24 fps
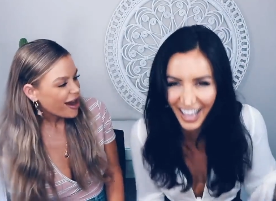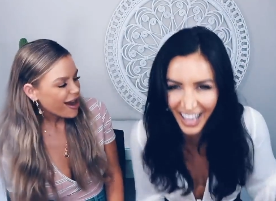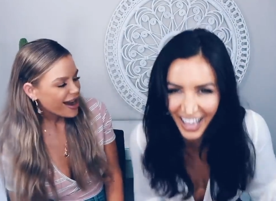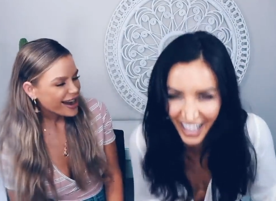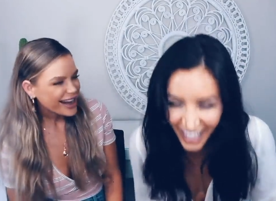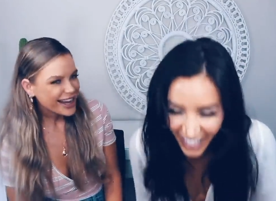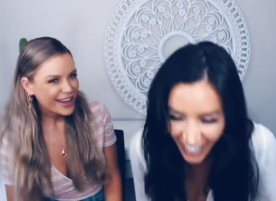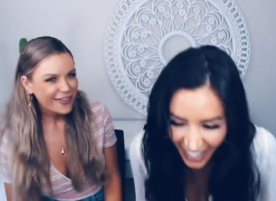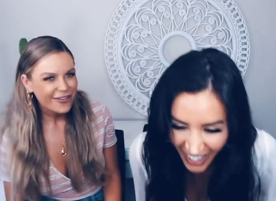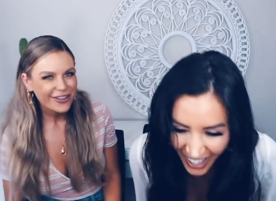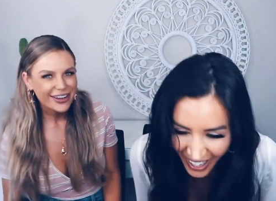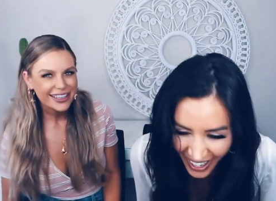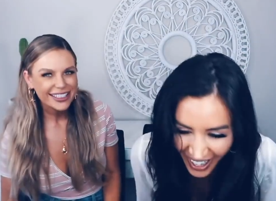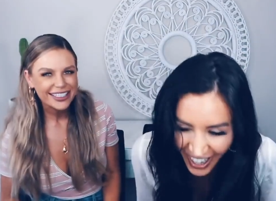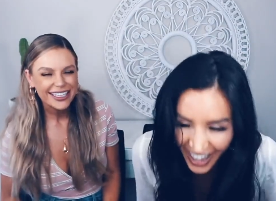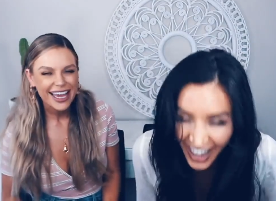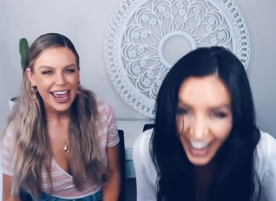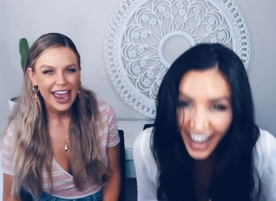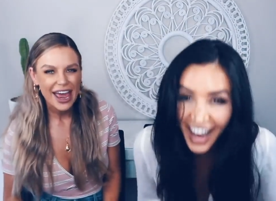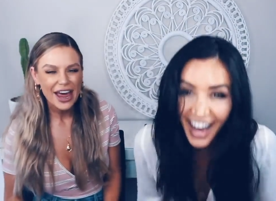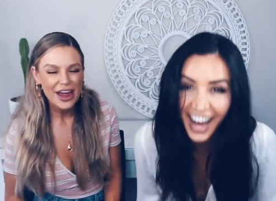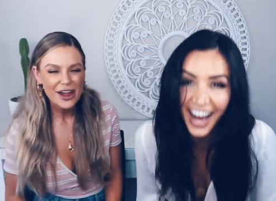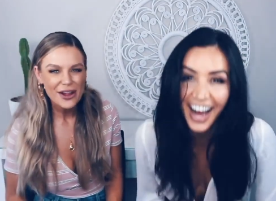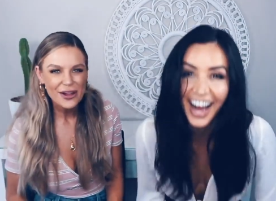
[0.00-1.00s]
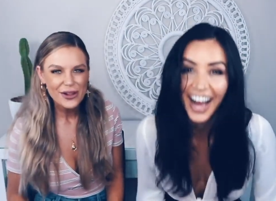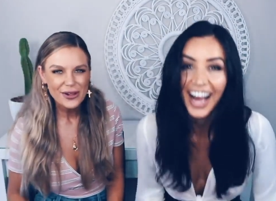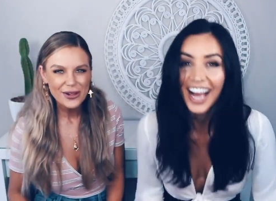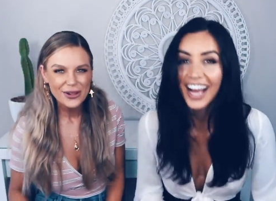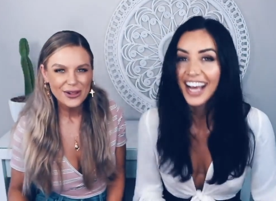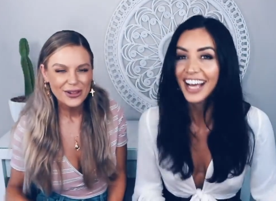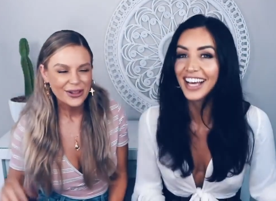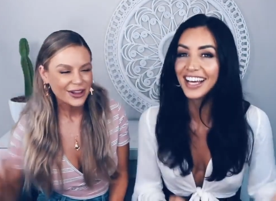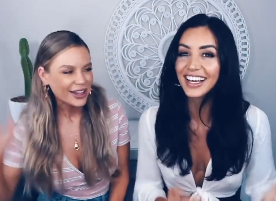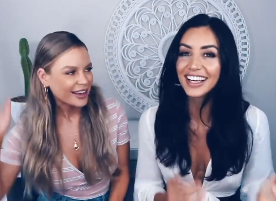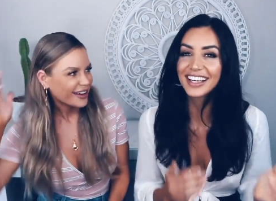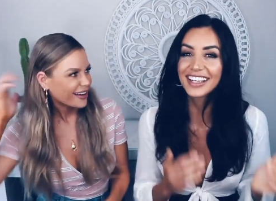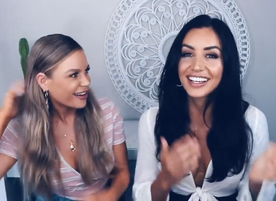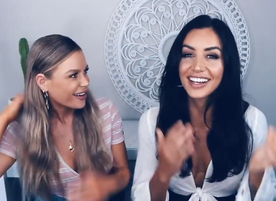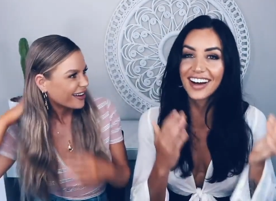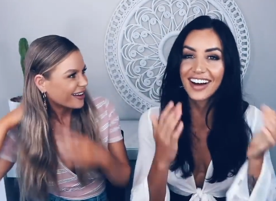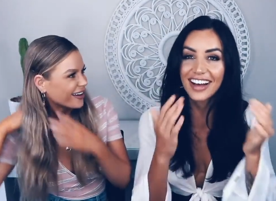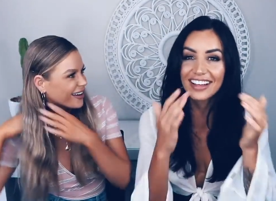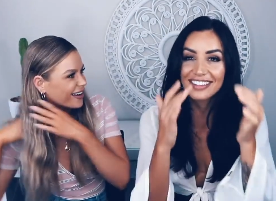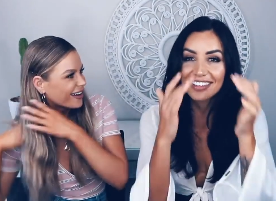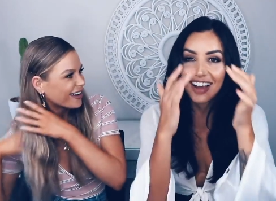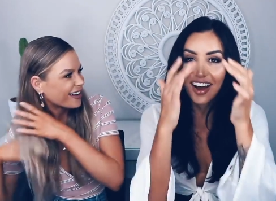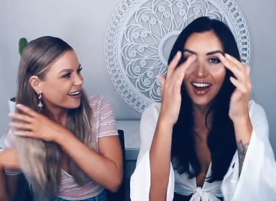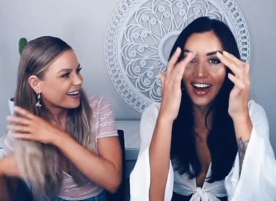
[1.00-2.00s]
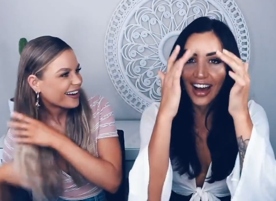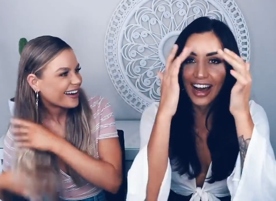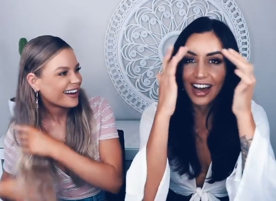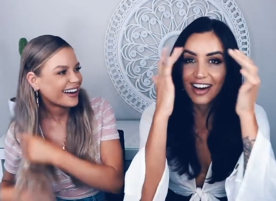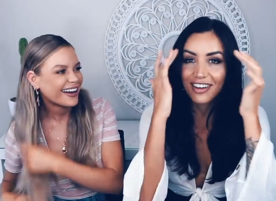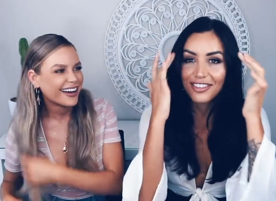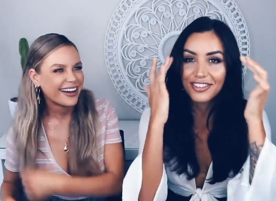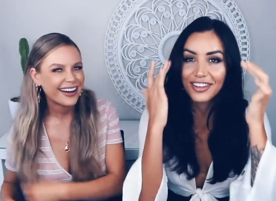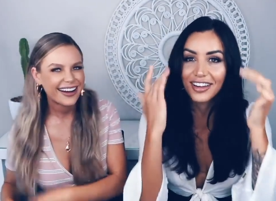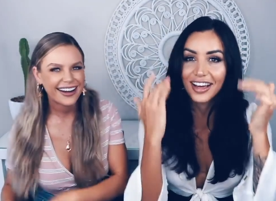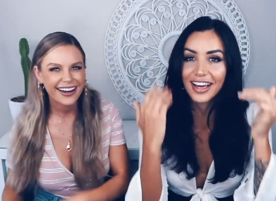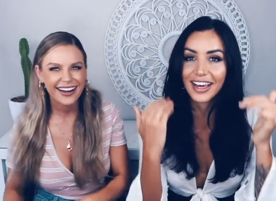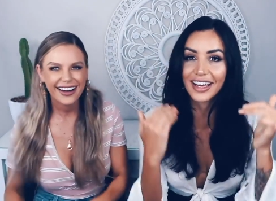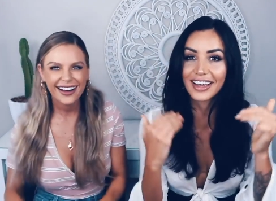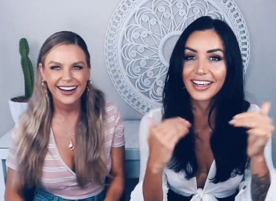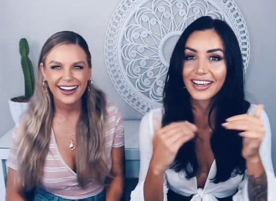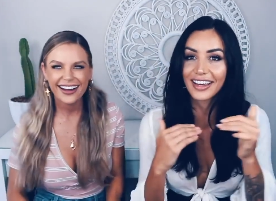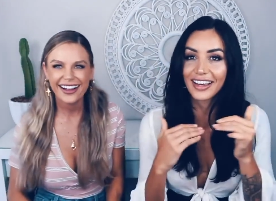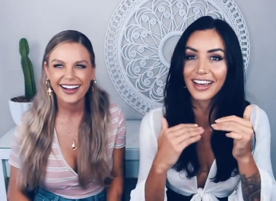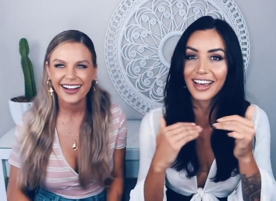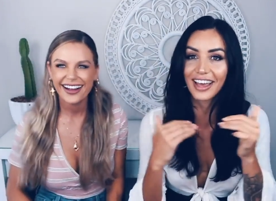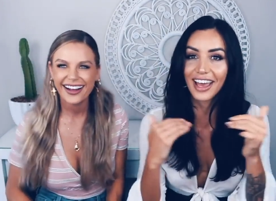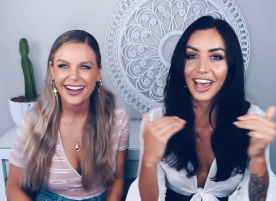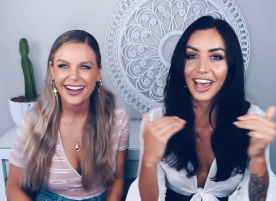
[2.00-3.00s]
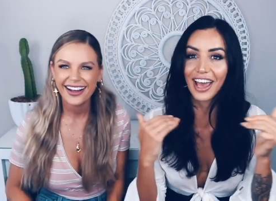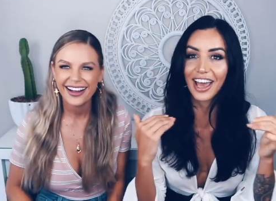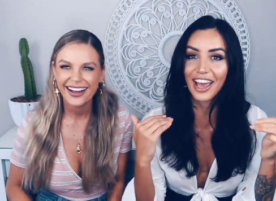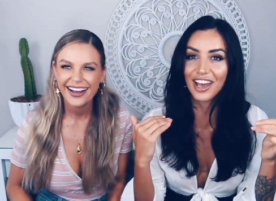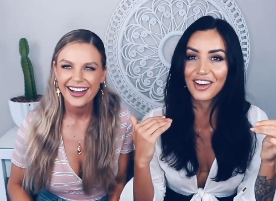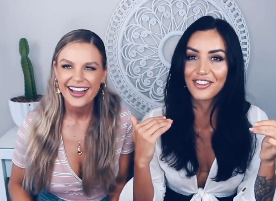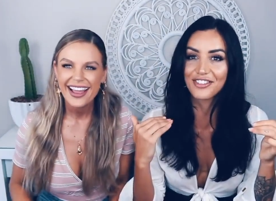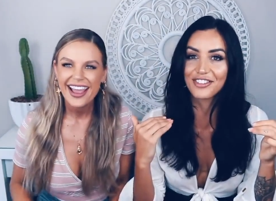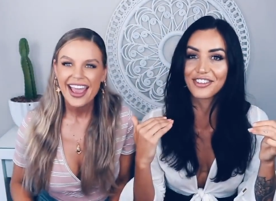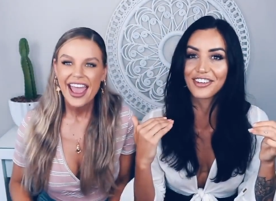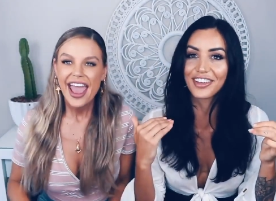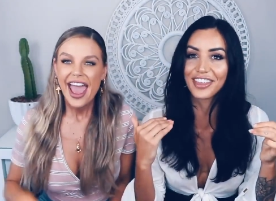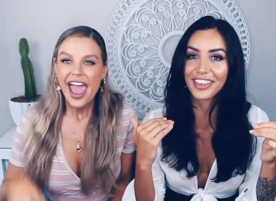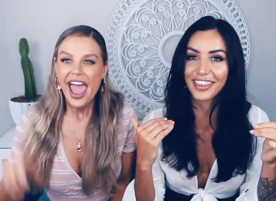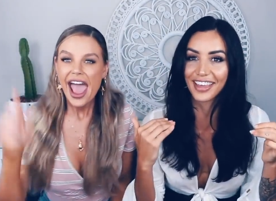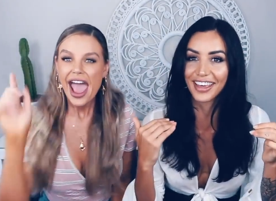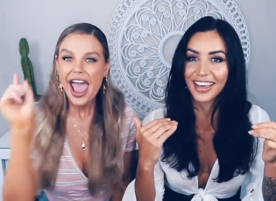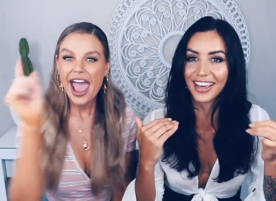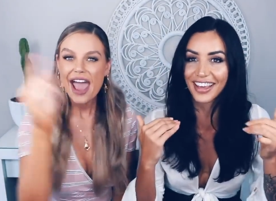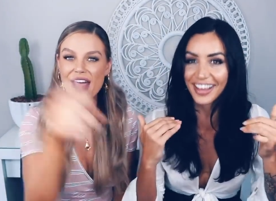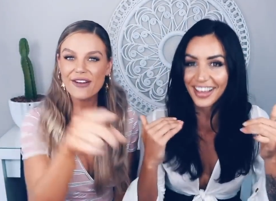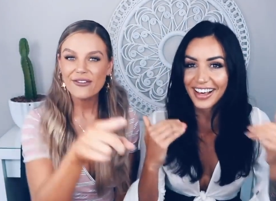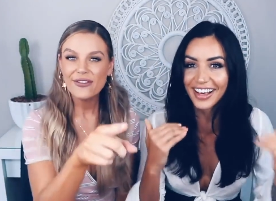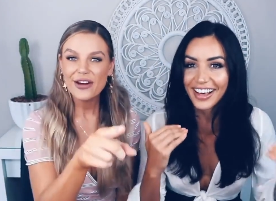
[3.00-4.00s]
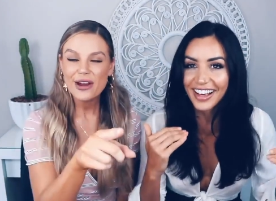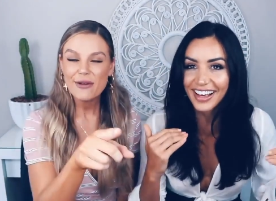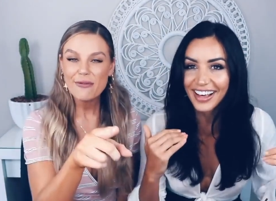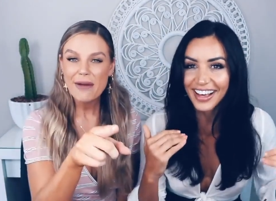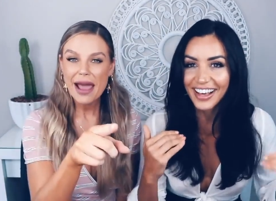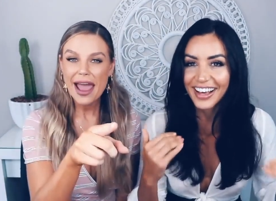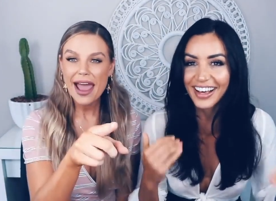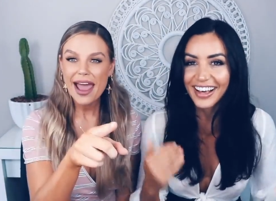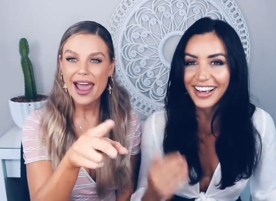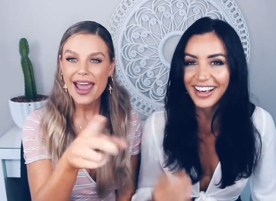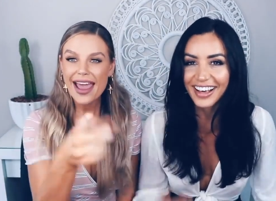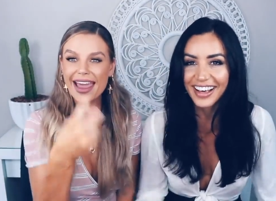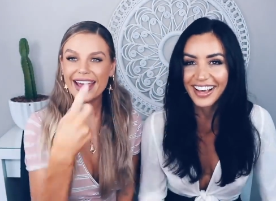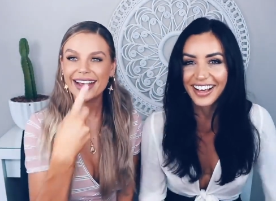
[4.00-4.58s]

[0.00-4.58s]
Speaker 1: can't even tell. Guys, I have like everything. Everywhere